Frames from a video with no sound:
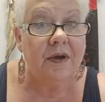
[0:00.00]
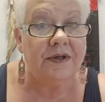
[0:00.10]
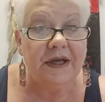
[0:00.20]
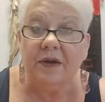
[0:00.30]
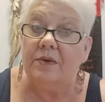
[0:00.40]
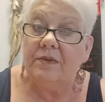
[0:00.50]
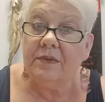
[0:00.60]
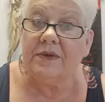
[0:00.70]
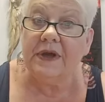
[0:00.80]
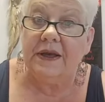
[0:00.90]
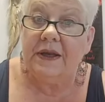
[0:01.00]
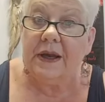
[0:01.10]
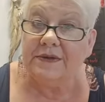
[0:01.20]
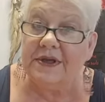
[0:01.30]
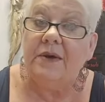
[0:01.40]
take it
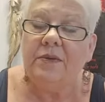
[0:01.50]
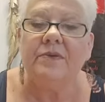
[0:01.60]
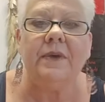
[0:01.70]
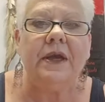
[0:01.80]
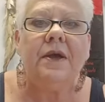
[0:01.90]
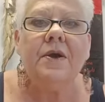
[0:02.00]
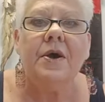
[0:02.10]
outside with me.